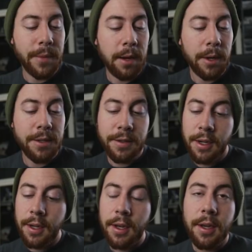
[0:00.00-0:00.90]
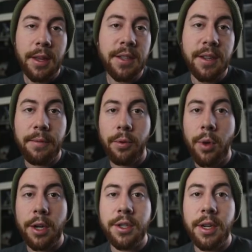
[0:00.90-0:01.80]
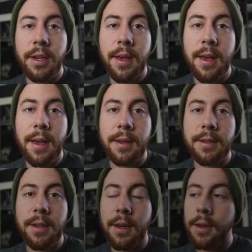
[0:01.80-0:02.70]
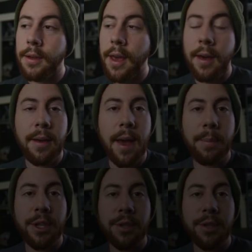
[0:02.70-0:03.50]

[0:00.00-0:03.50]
Anyways, thanks again for watching, and uh, yeah, happy